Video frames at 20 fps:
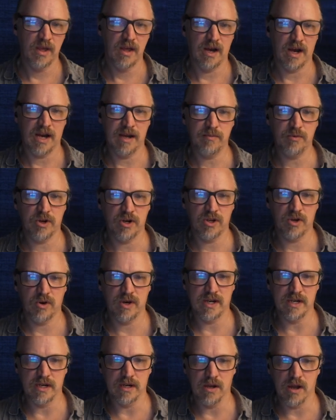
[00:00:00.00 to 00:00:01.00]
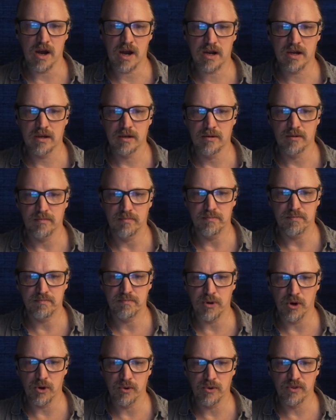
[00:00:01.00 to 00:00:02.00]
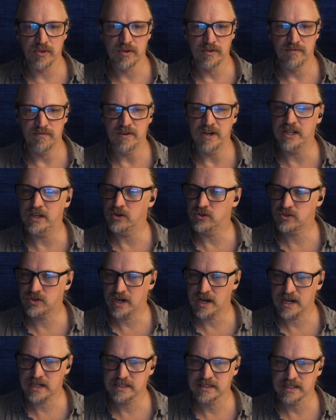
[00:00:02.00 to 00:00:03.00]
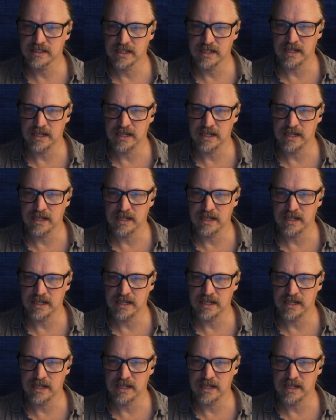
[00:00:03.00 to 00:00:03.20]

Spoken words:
I'm going to go ahead and lock both video tracks.